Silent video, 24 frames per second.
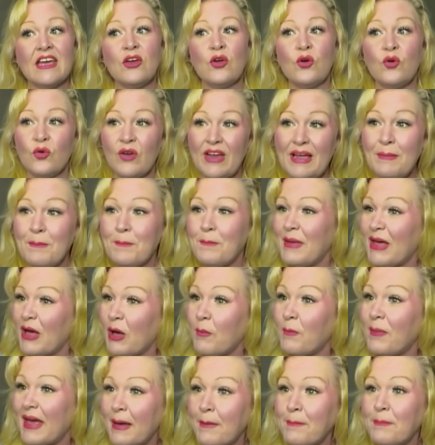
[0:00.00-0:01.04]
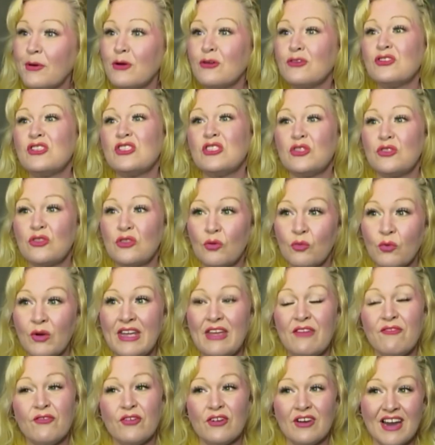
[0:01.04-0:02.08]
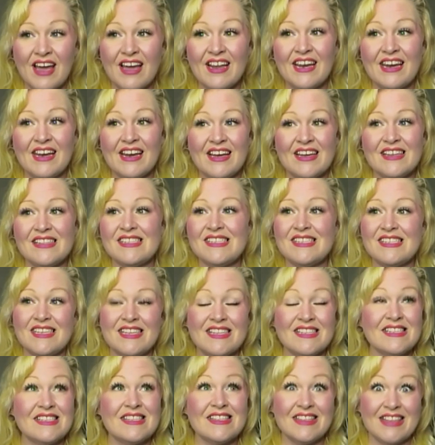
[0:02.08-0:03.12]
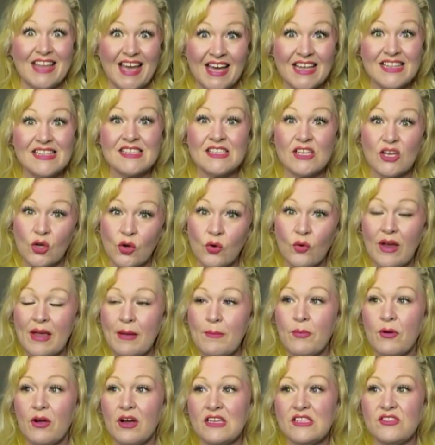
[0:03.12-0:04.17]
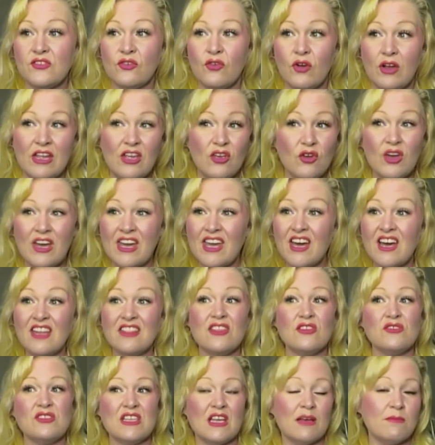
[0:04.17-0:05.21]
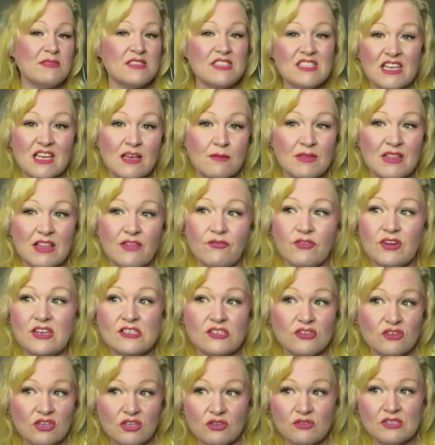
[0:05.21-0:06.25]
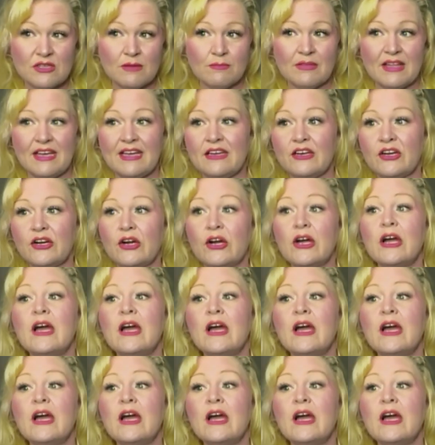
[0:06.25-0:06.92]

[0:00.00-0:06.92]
green bell peppers three for 99 cents that's a great price for green you could cut those up stick them in the freezer use them later